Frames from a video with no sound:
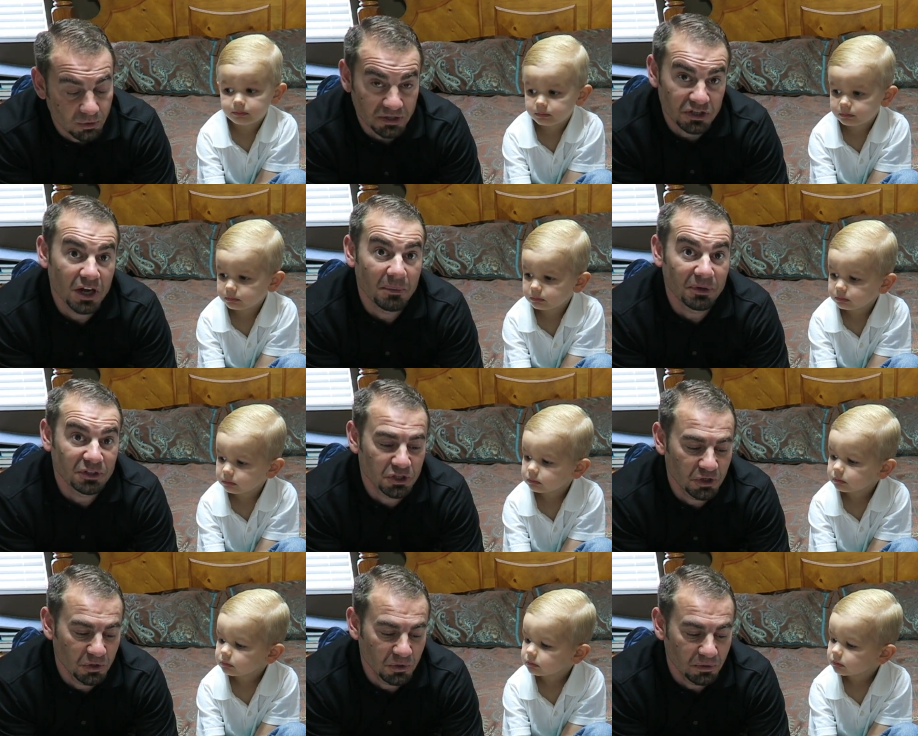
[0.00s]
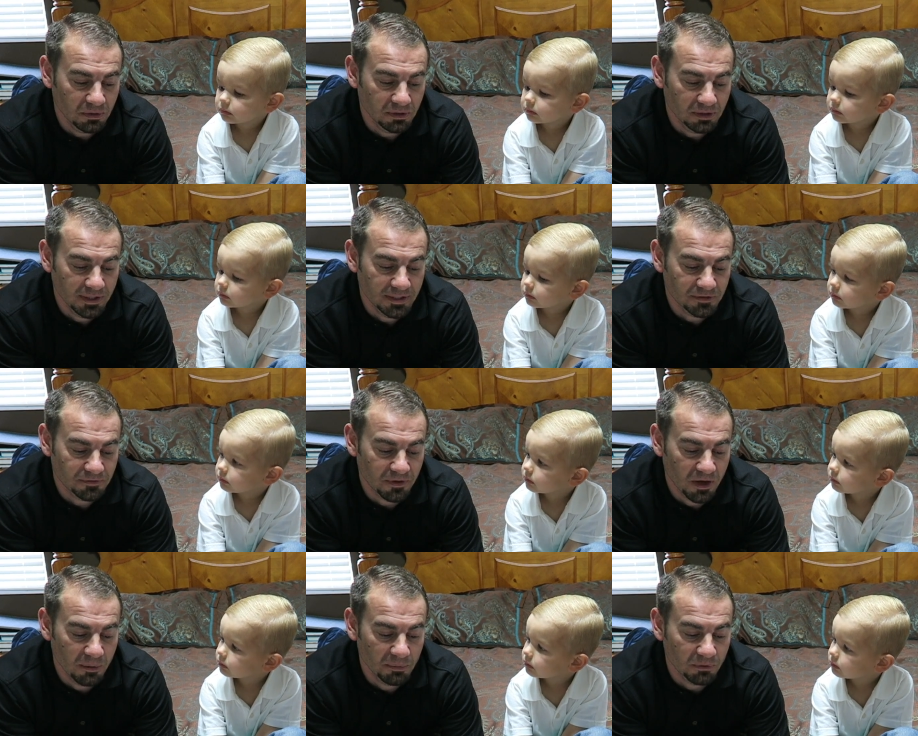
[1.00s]
Speaker 1: Question number two is
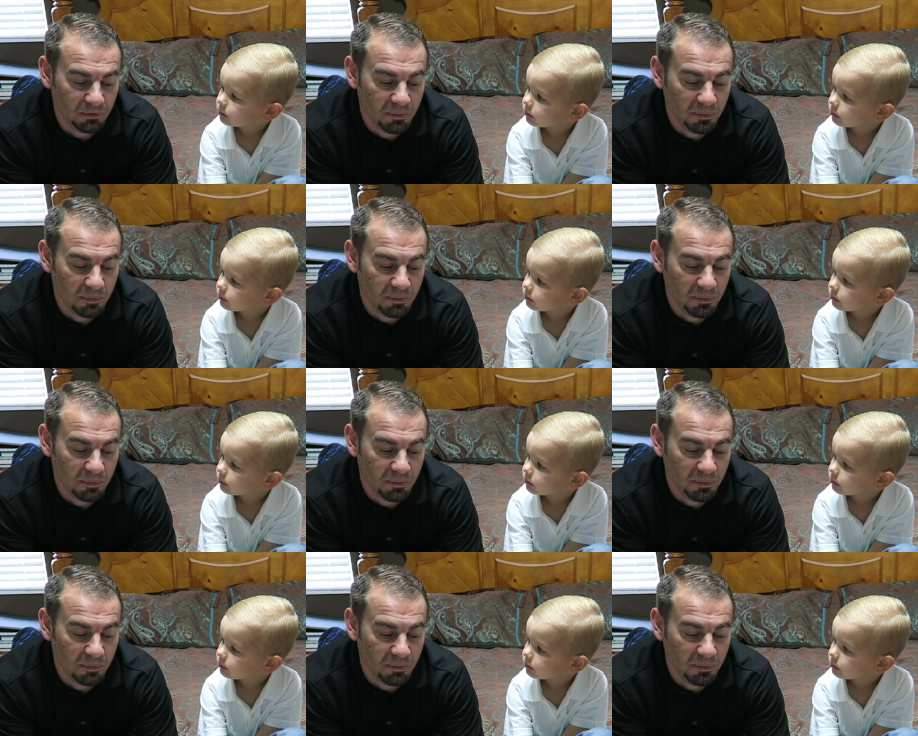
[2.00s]
from